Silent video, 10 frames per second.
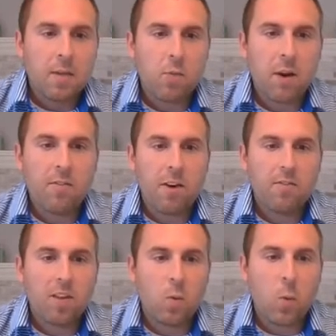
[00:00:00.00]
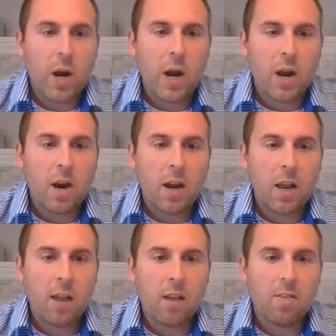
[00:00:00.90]
whenever I say where
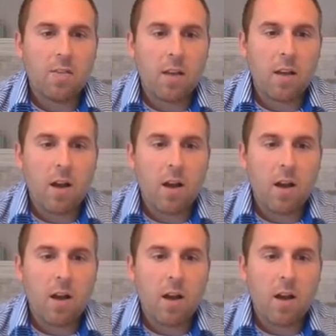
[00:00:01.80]
is